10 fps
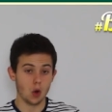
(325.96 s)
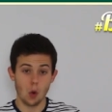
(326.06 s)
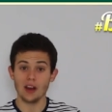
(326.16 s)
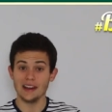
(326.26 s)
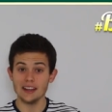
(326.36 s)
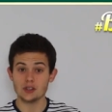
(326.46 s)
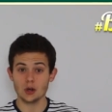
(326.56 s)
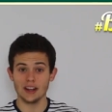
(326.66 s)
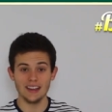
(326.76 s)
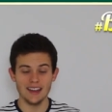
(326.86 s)
quite
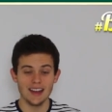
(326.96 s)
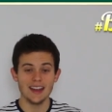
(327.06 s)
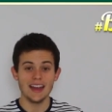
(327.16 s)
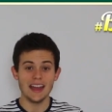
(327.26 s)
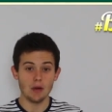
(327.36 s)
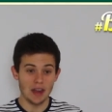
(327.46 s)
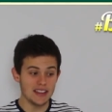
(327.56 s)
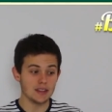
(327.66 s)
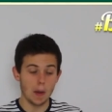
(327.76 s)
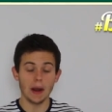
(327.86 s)
literally,
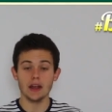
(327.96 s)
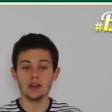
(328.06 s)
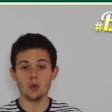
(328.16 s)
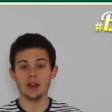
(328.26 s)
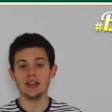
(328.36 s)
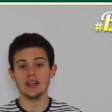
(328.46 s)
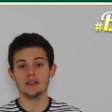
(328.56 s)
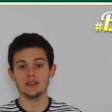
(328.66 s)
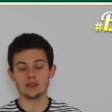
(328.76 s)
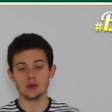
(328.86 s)
is a player that we need
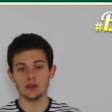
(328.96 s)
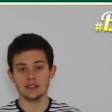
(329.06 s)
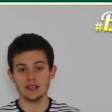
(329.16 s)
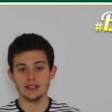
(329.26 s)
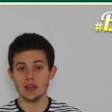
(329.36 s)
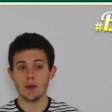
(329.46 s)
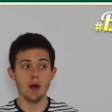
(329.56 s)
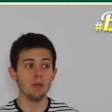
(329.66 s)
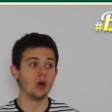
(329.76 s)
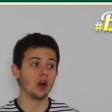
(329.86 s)
in this Norwich City team.
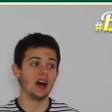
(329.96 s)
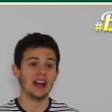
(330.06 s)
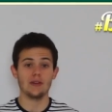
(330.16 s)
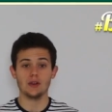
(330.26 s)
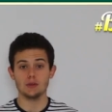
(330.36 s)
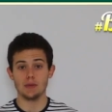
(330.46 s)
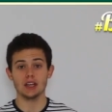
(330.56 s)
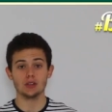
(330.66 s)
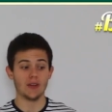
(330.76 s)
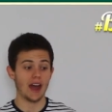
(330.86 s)
I'm not Kyle Lafferty's
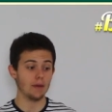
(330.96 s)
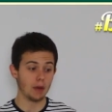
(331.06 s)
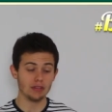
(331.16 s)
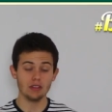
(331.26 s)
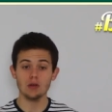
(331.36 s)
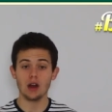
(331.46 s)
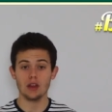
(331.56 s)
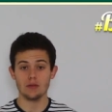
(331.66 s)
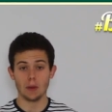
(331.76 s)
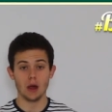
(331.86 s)
biggest fan, but I do
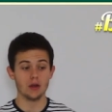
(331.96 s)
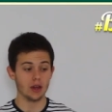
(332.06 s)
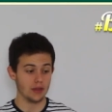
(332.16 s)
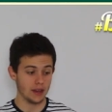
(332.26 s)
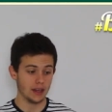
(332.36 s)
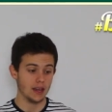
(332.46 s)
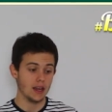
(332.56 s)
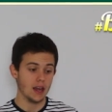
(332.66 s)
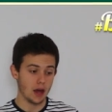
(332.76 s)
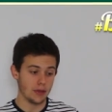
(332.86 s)
like the bloke. I think
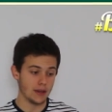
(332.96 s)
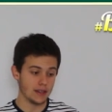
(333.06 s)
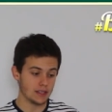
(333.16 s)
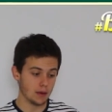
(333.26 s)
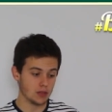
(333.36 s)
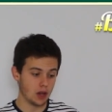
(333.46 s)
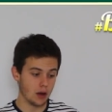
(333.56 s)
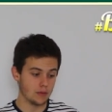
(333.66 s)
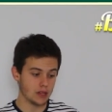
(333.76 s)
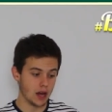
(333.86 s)
he's
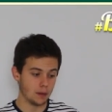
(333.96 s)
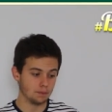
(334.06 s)
sometimes,